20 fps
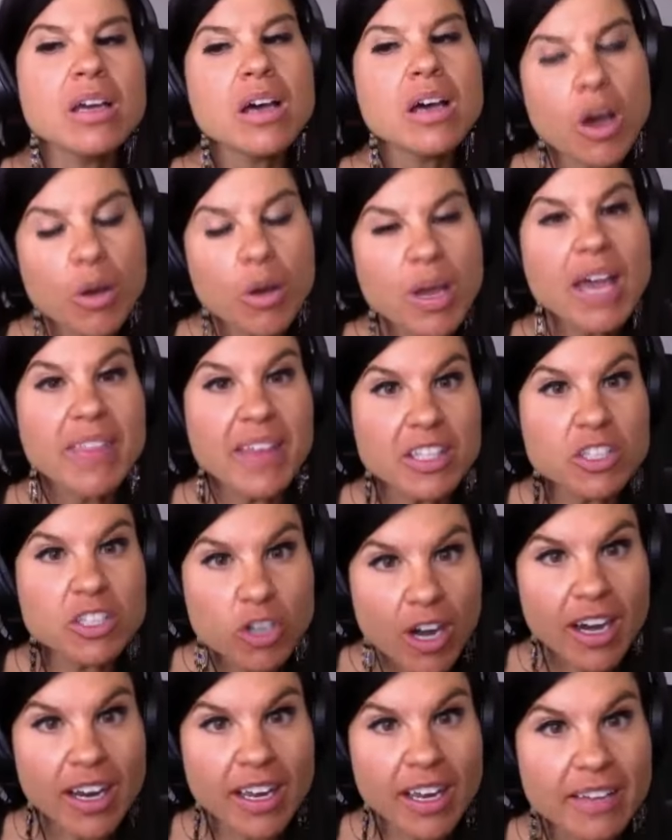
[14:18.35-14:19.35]
Okay, that's
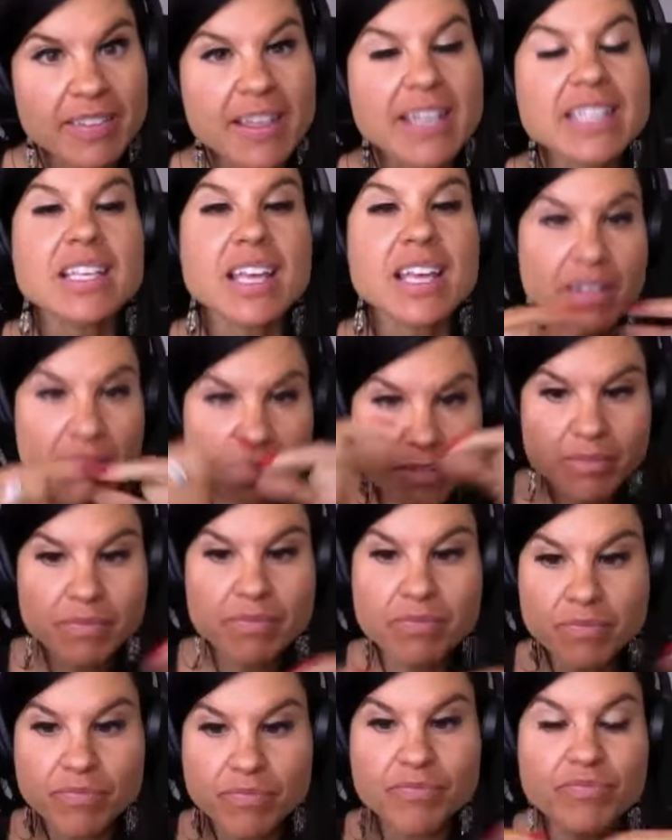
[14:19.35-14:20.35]
great. That's like
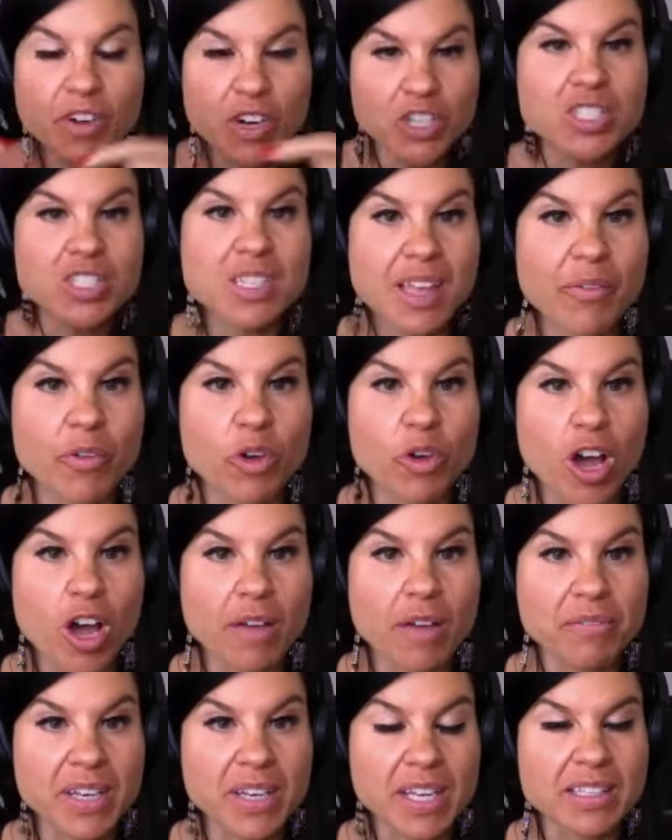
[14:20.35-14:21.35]
first level
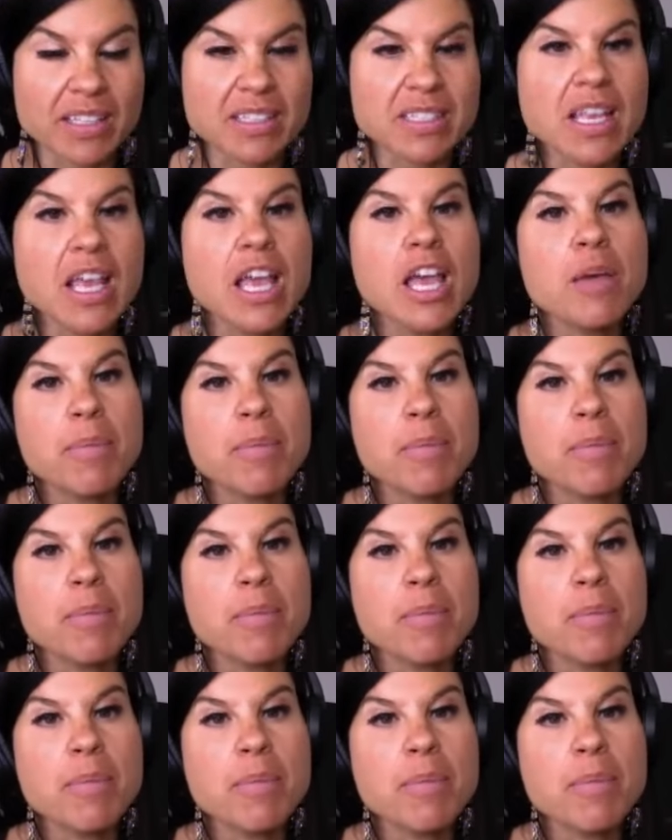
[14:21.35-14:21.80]
confidence.